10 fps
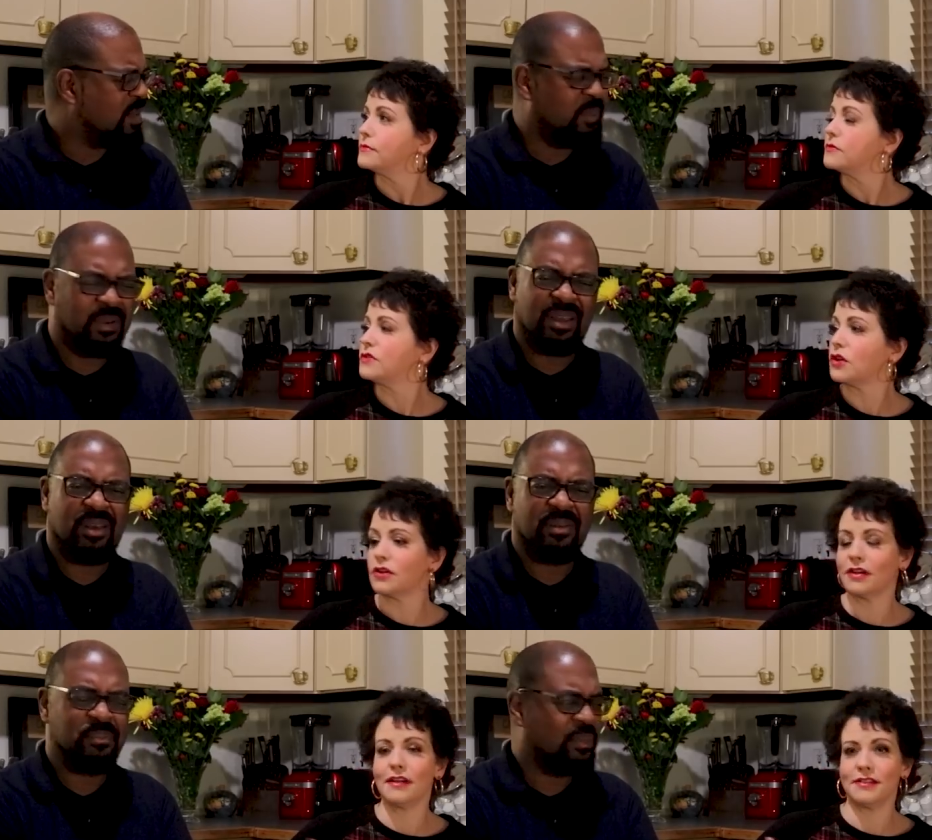Speaker 1: We
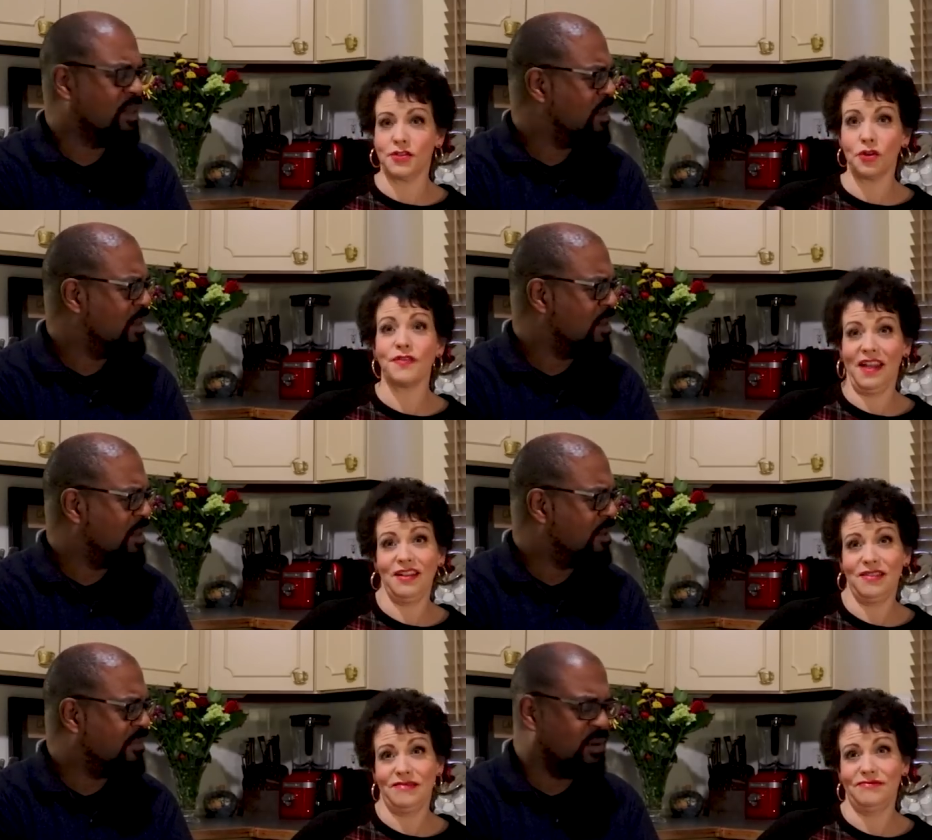for like, a
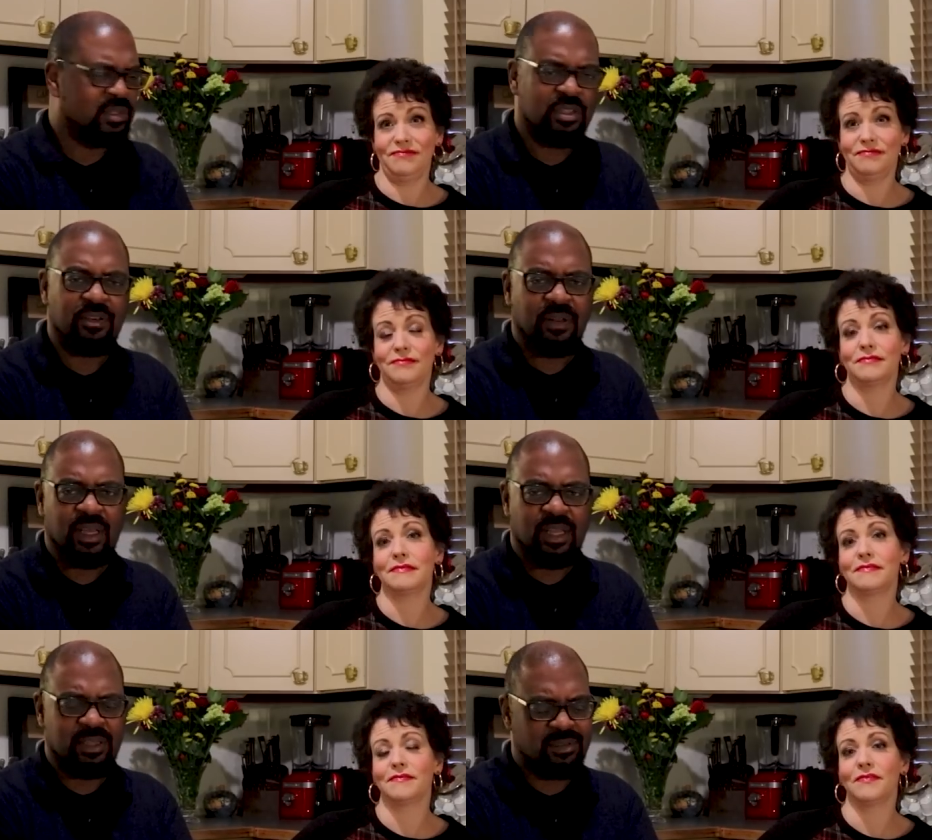serving. For a
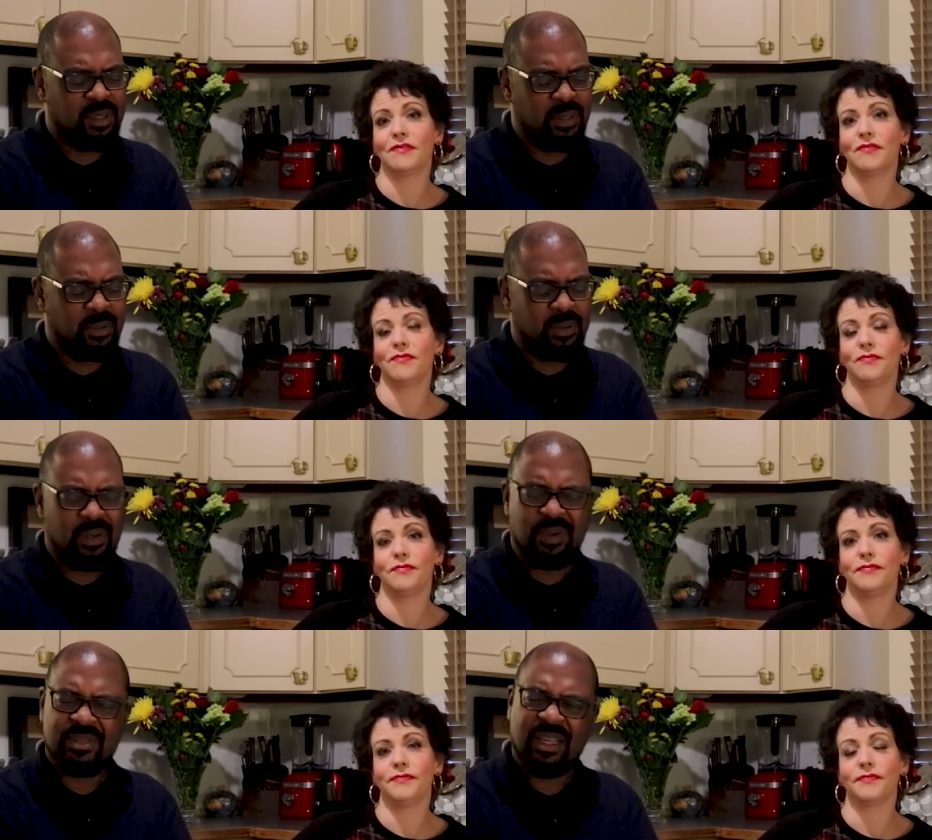serving, and
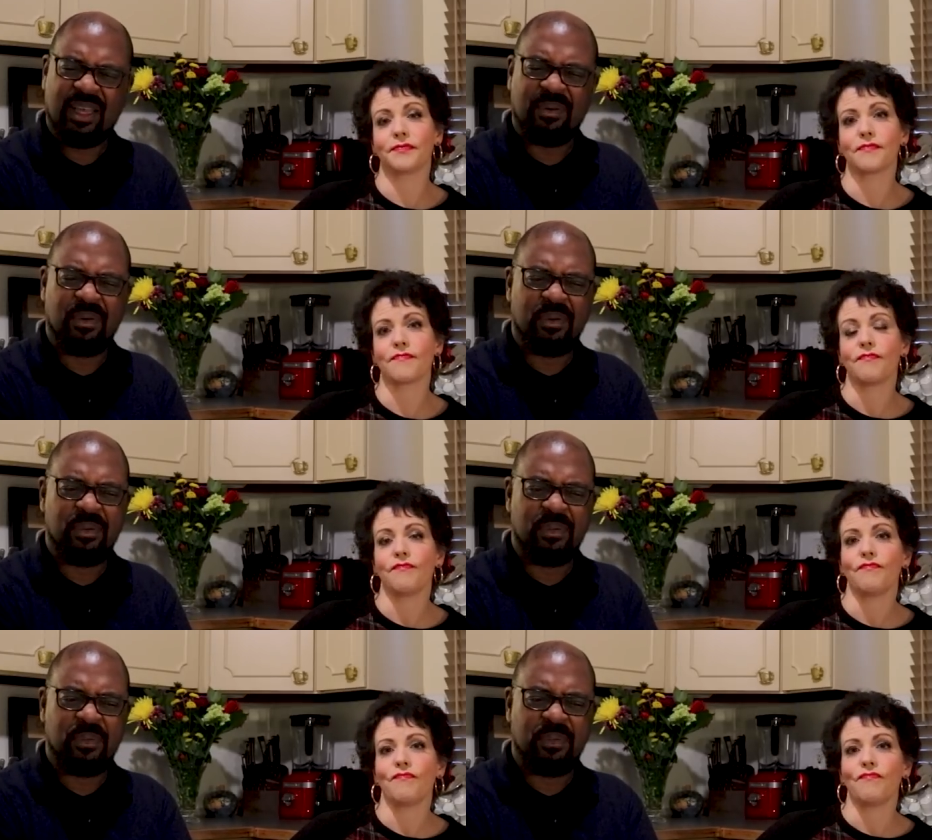so it was kind of like,
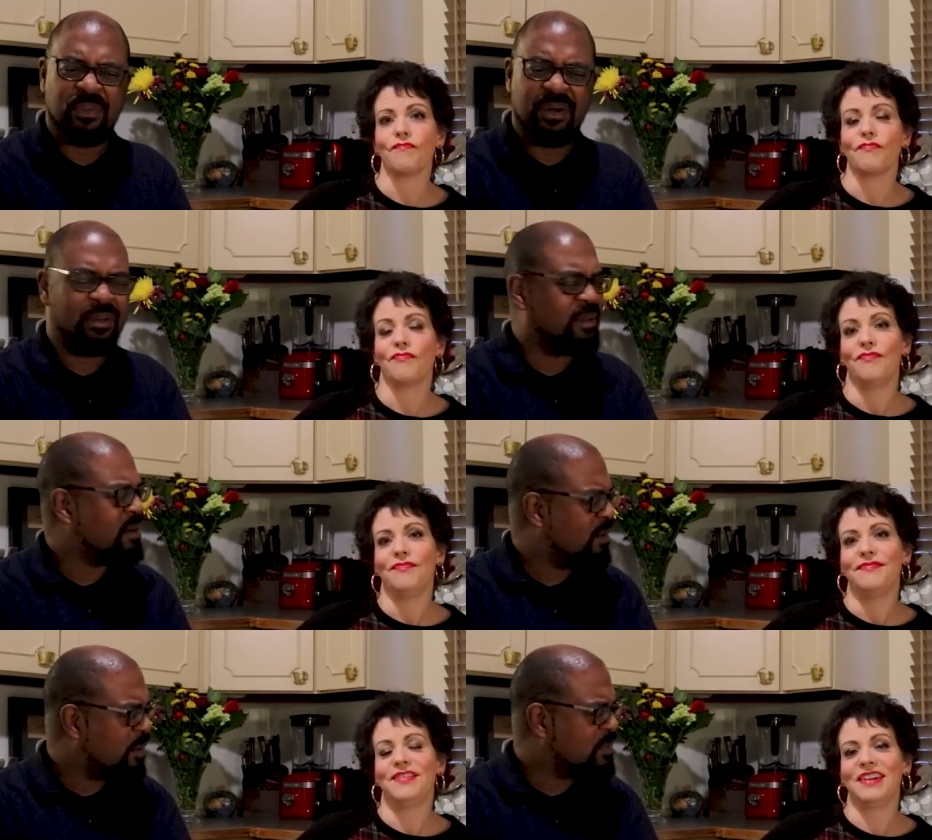well, where are the
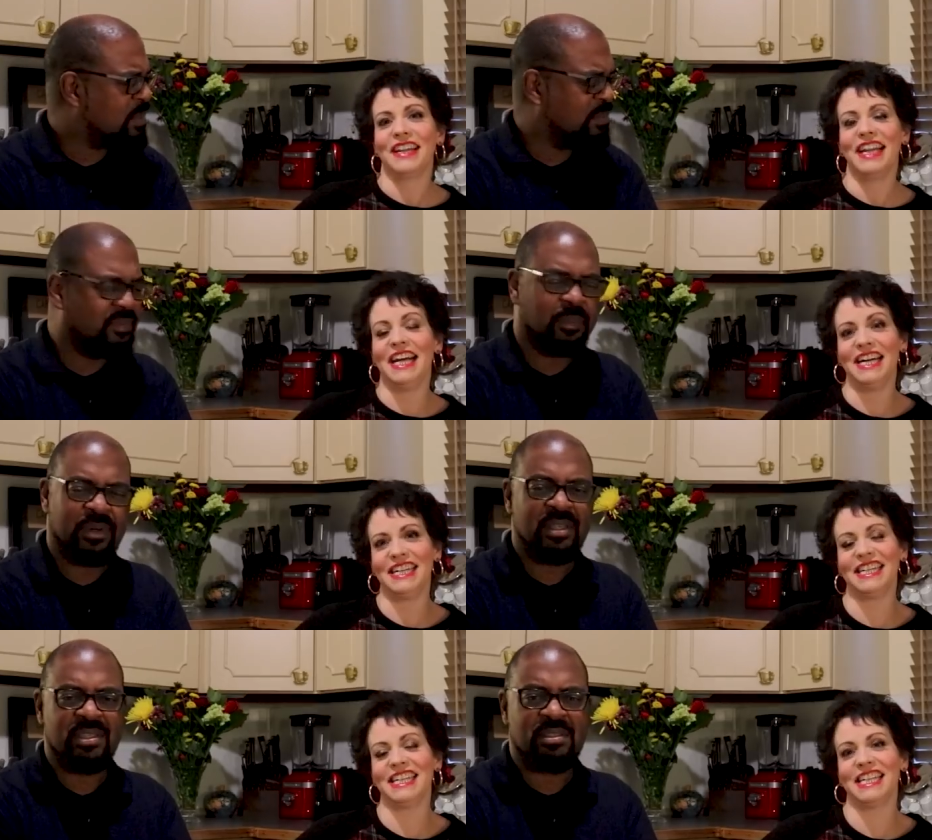carbs coming from?
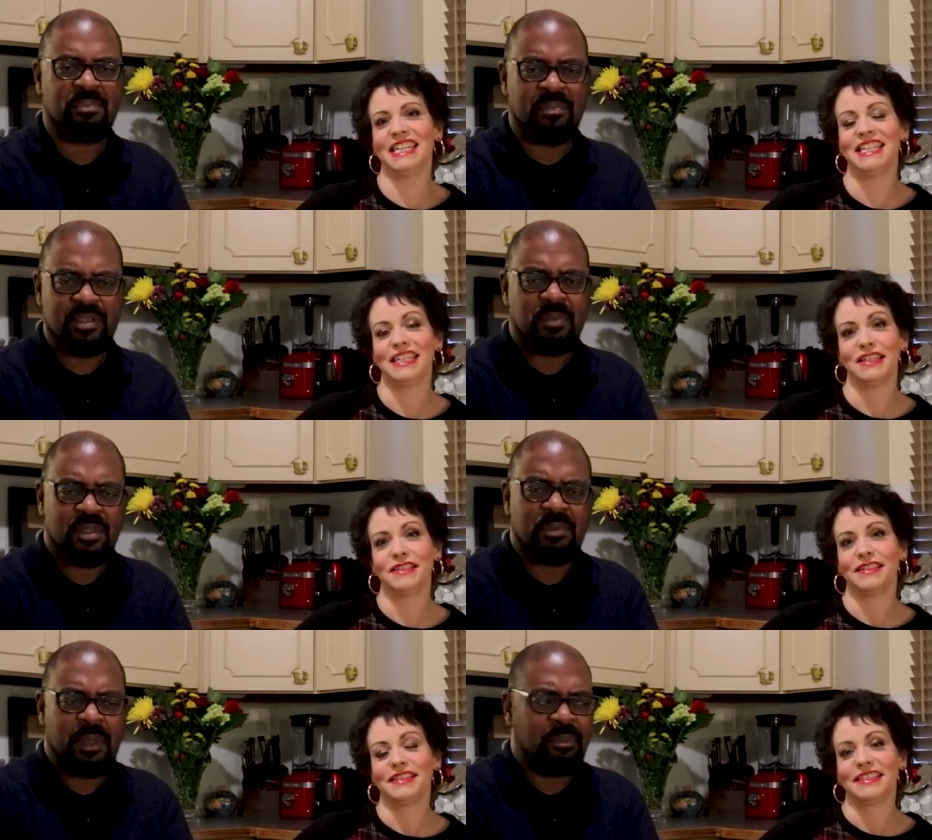Because it's, it's,
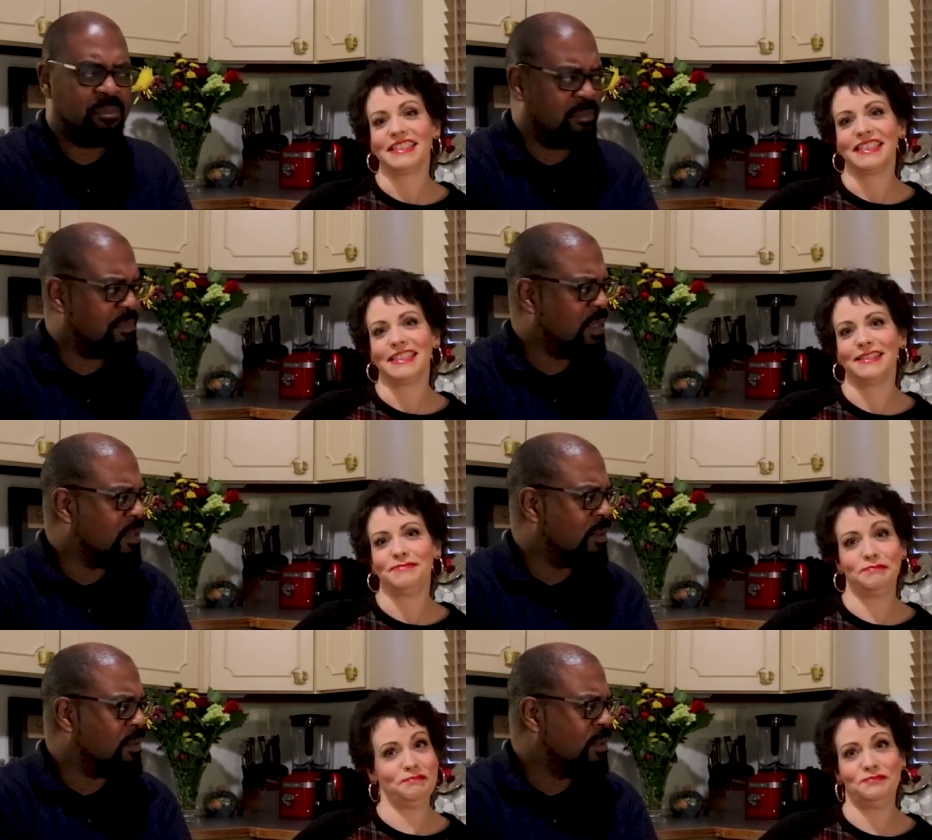supposed to be, you
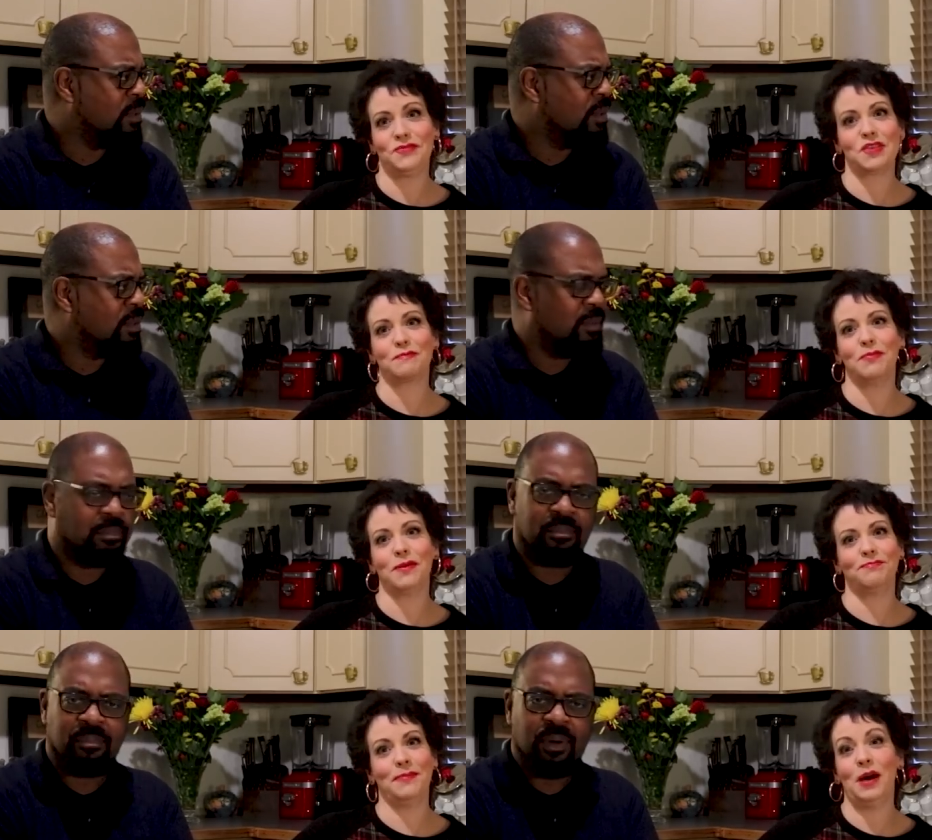know, just b-
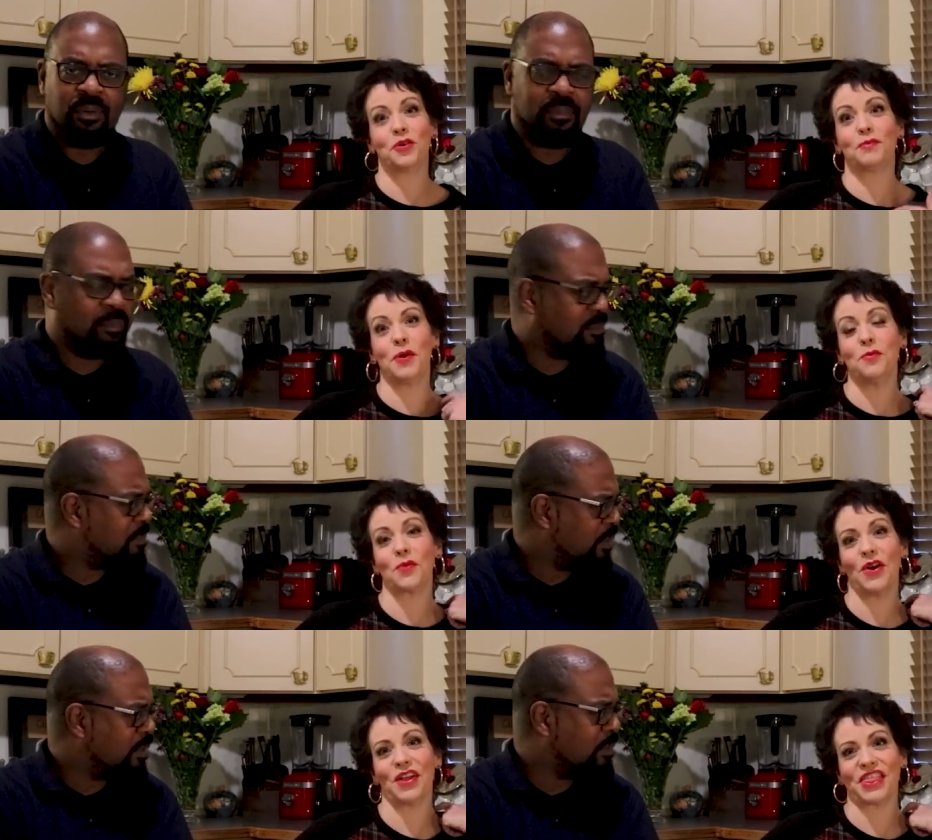powdered bone, bone
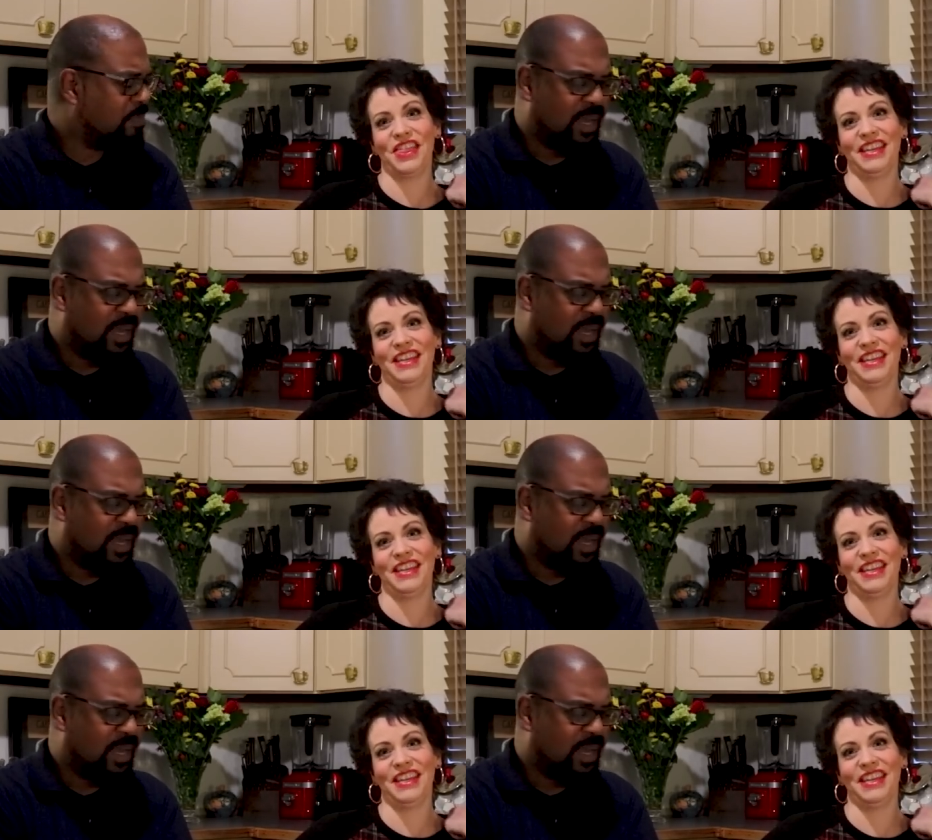broth.